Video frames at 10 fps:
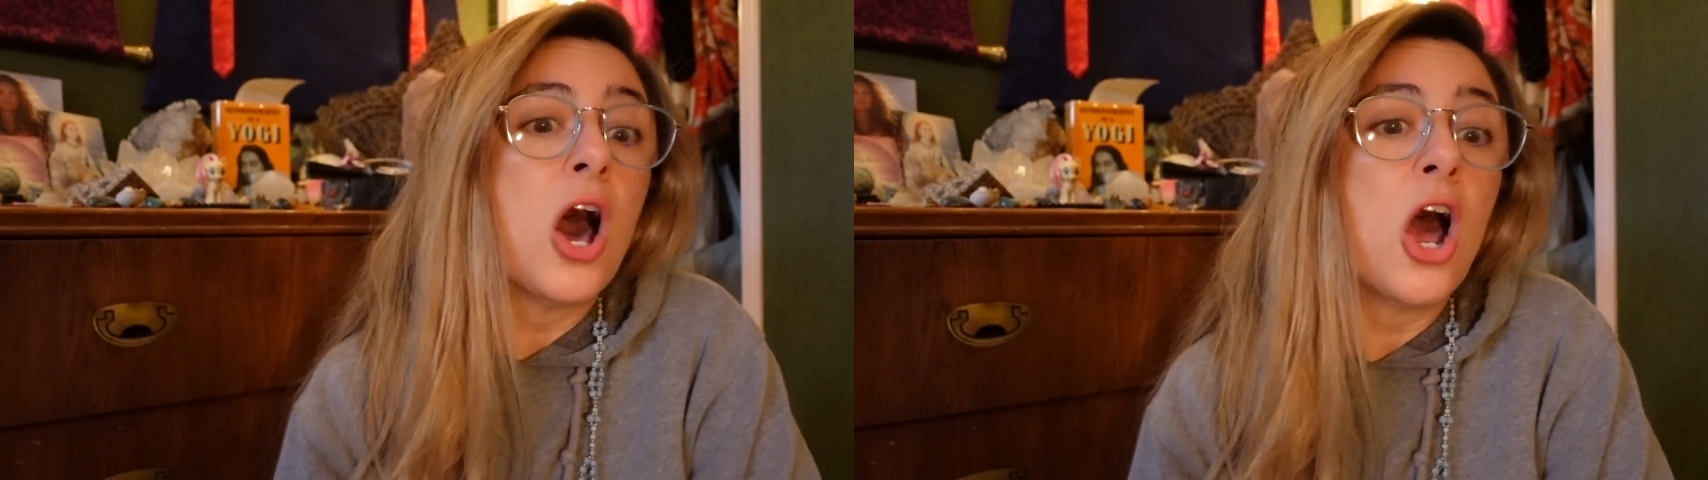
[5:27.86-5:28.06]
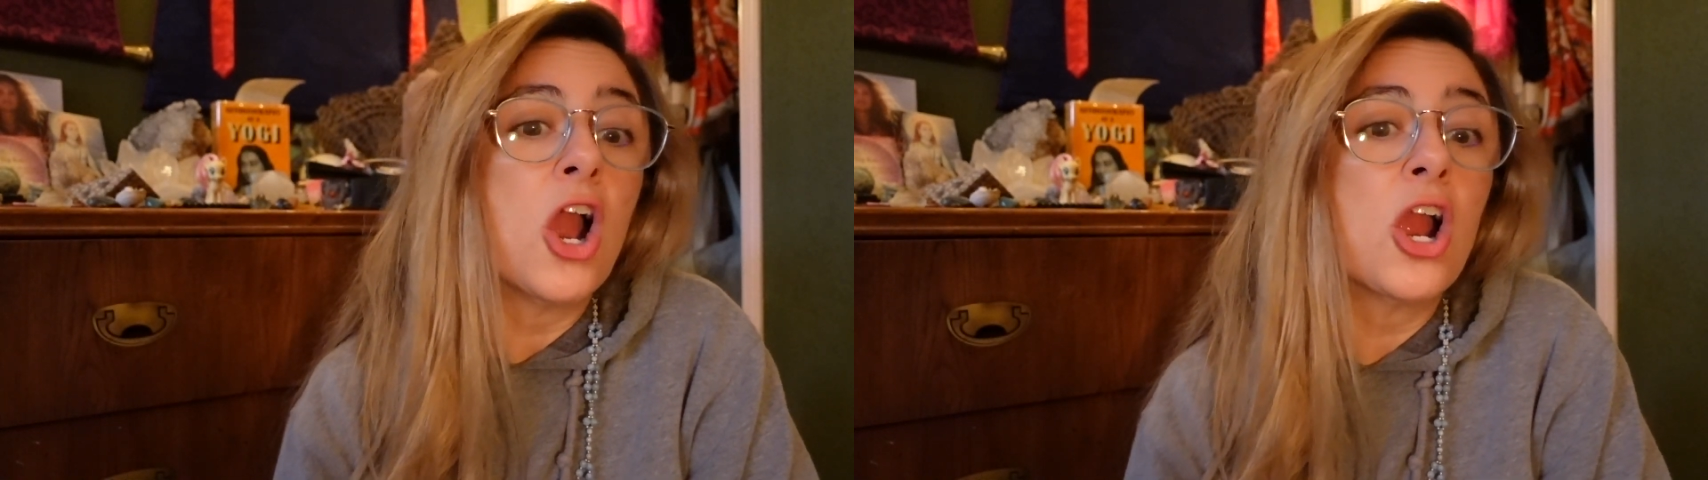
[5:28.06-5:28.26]

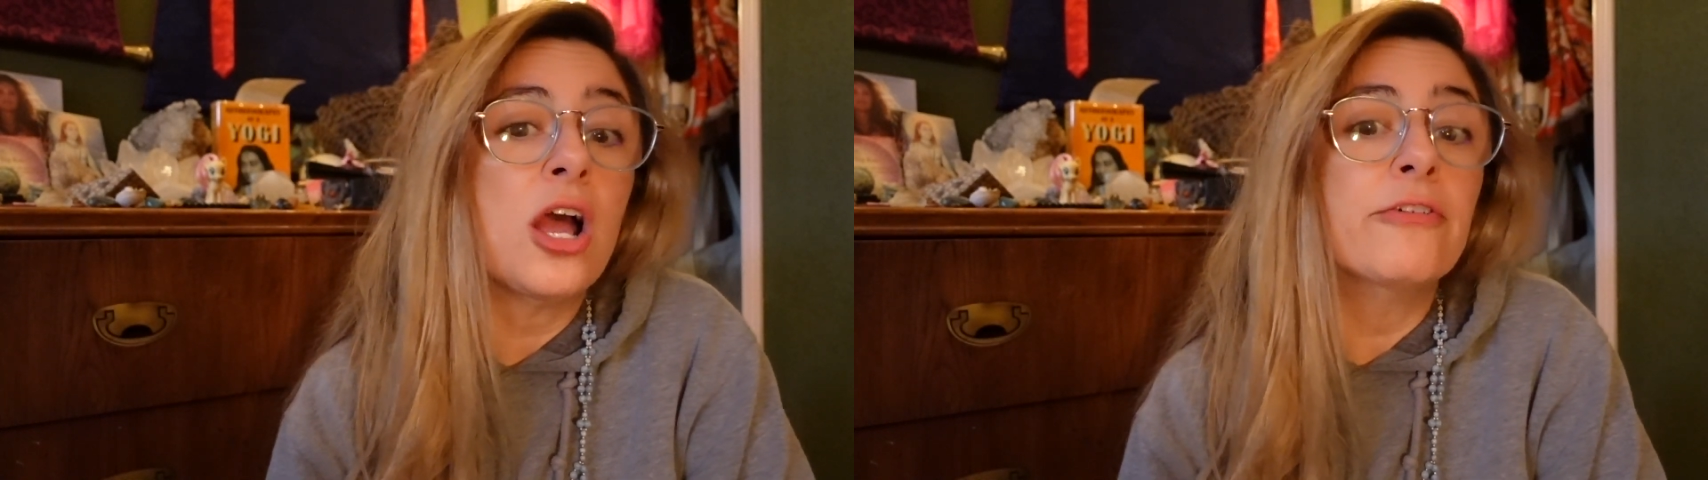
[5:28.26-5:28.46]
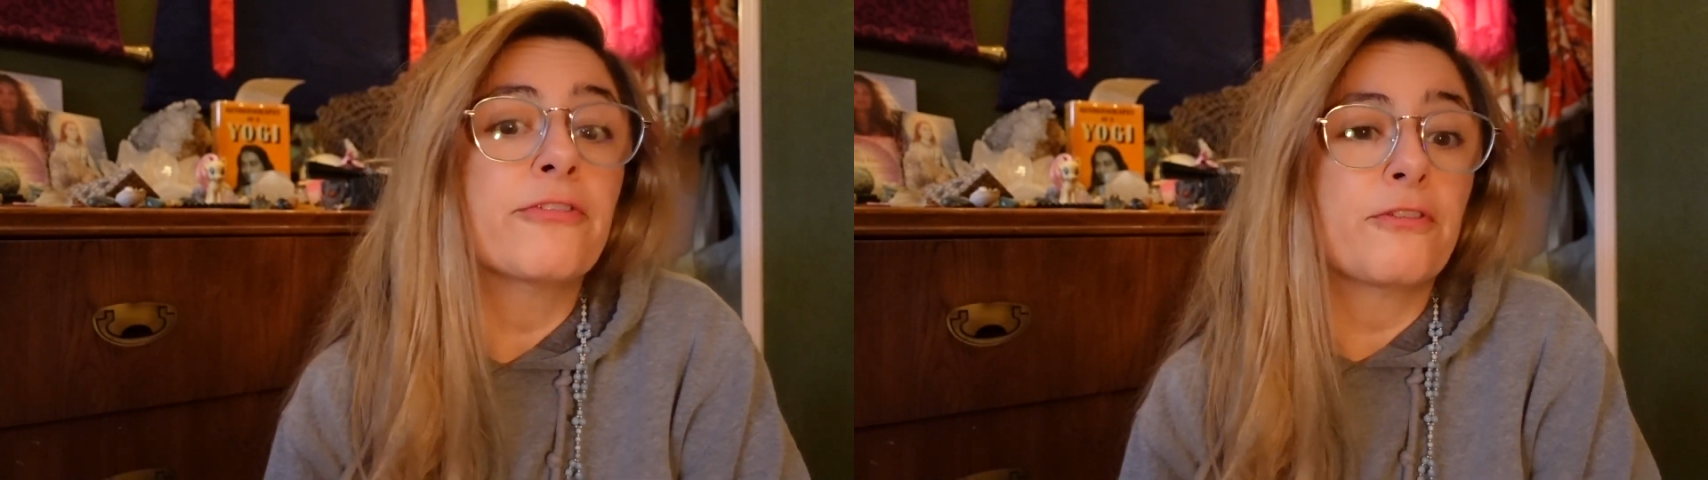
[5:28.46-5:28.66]
are
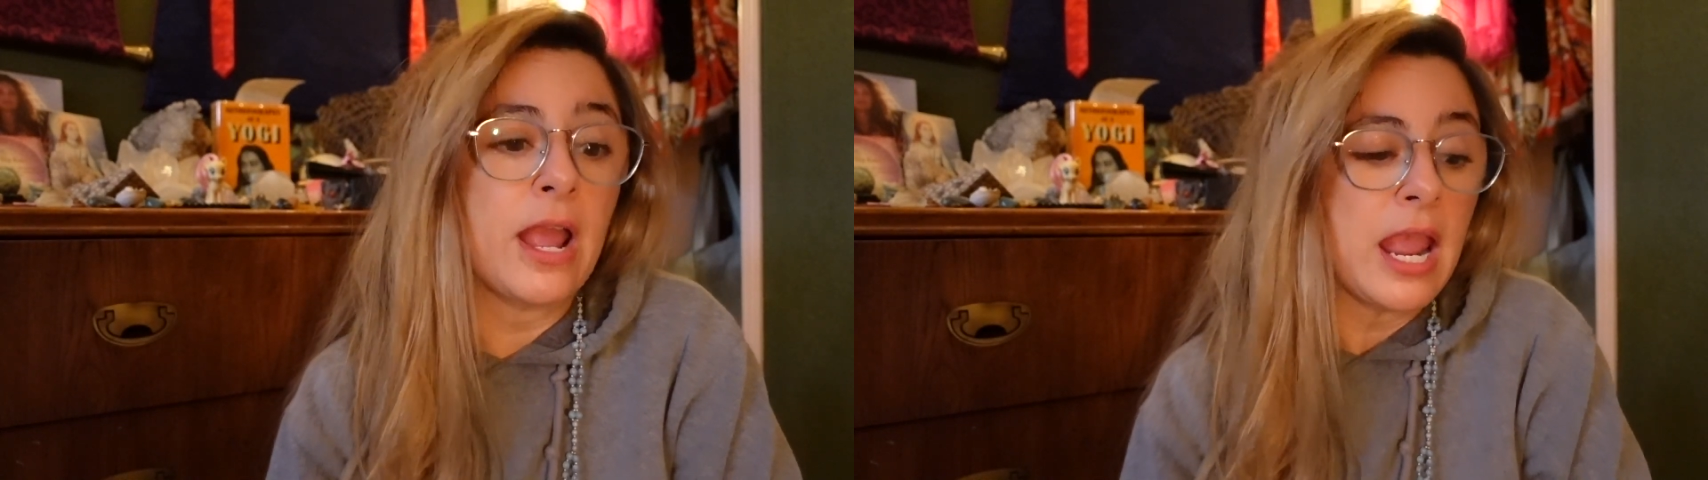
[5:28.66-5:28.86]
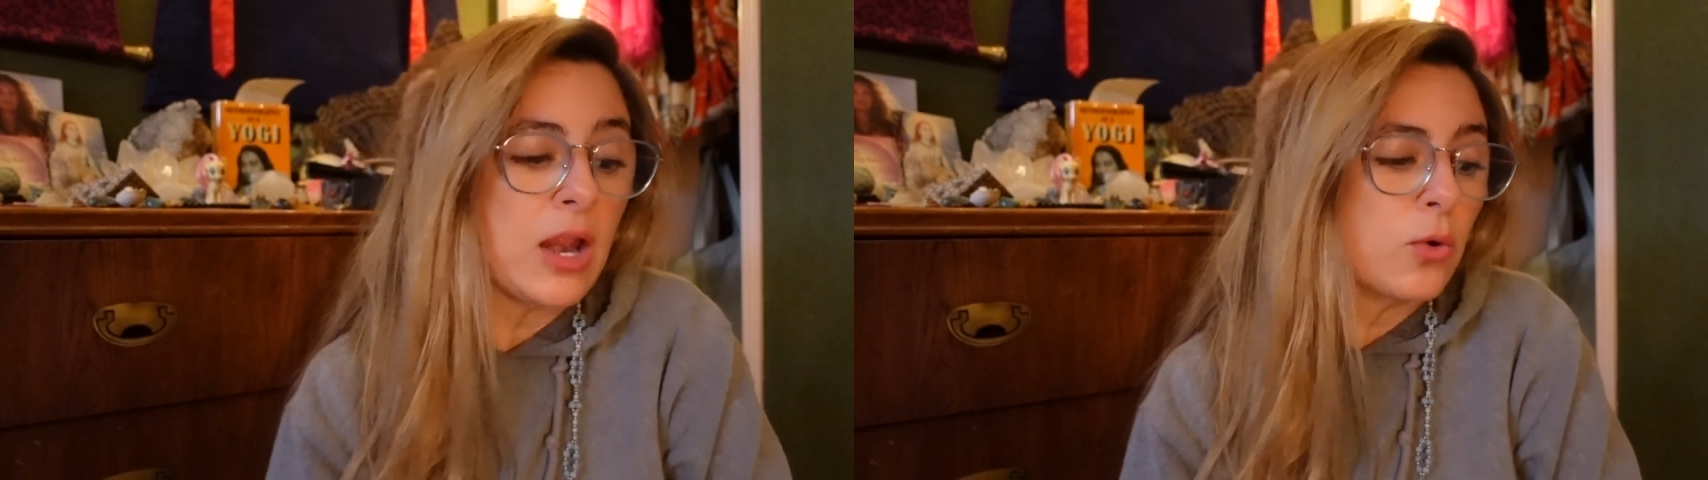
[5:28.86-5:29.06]

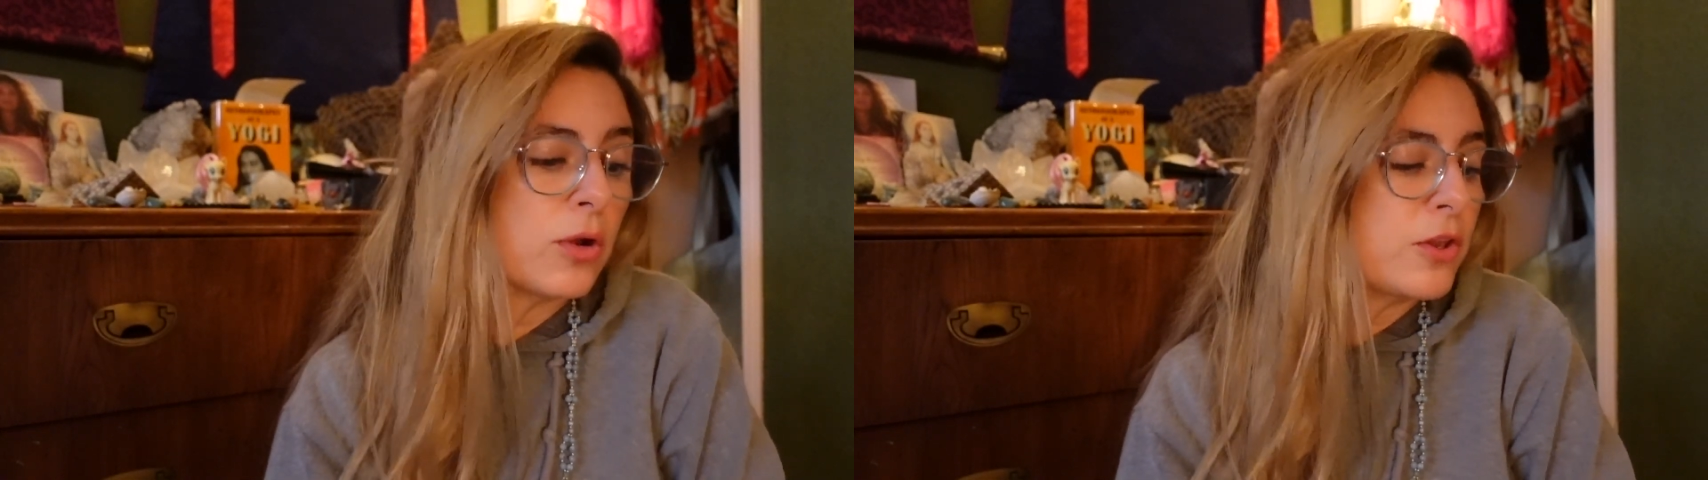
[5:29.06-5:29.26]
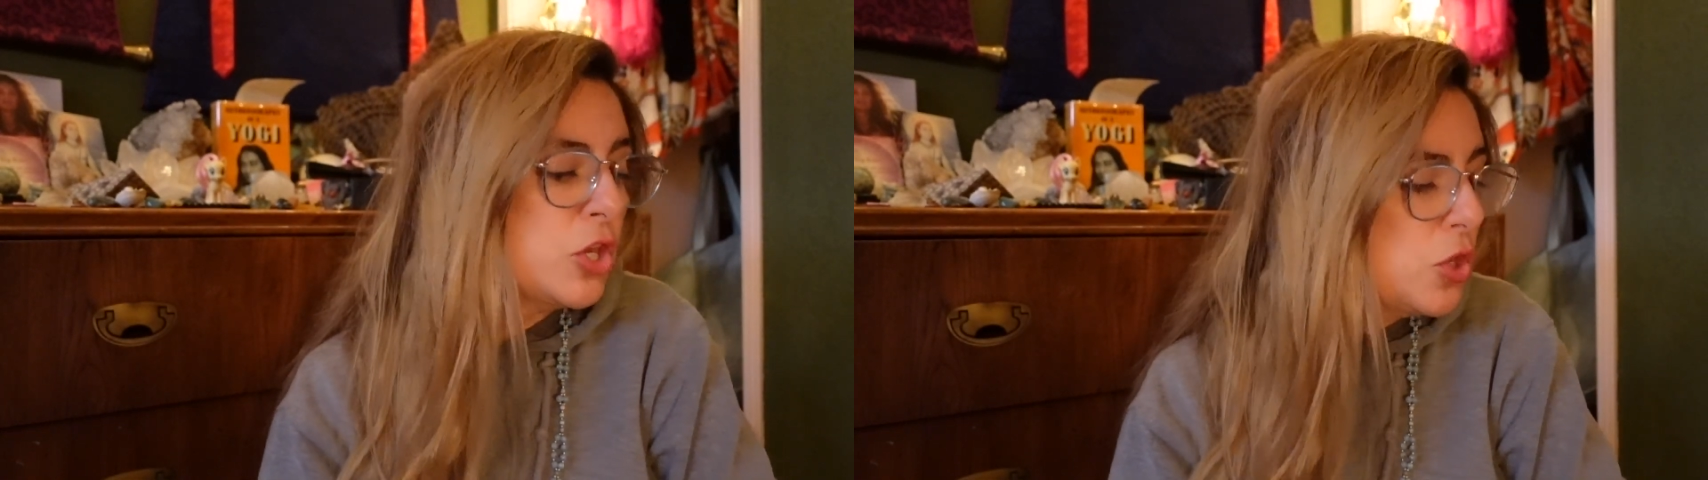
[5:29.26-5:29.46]
afraid
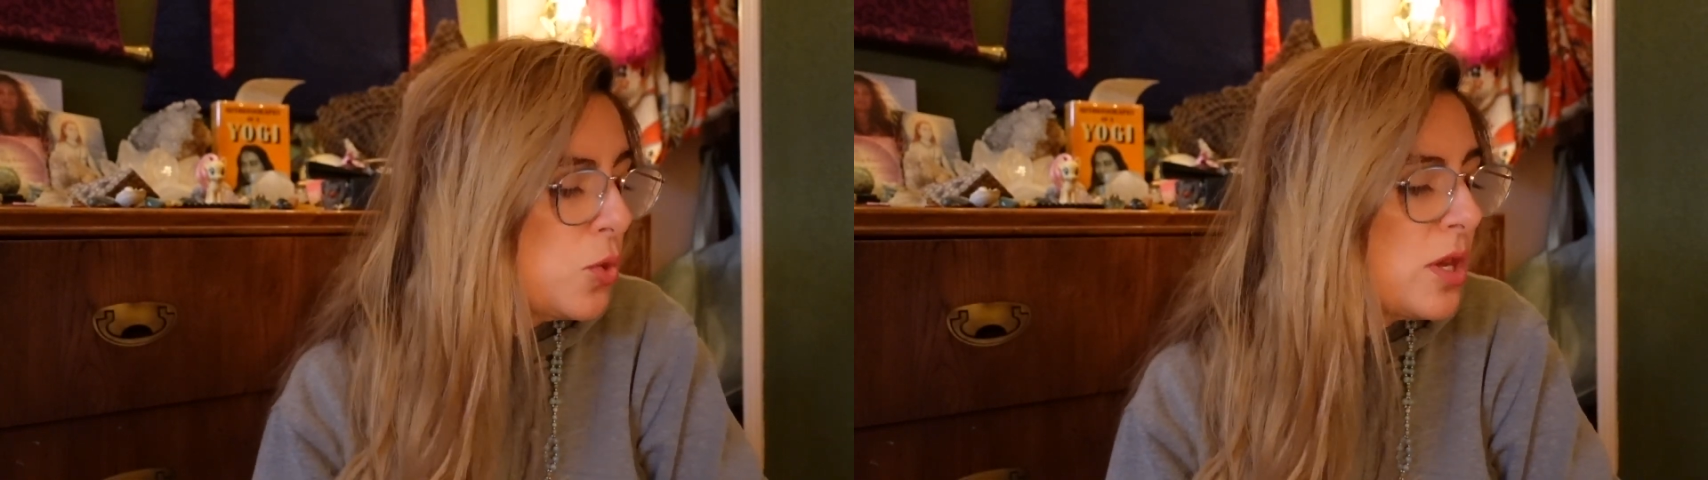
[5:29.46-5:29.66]
or you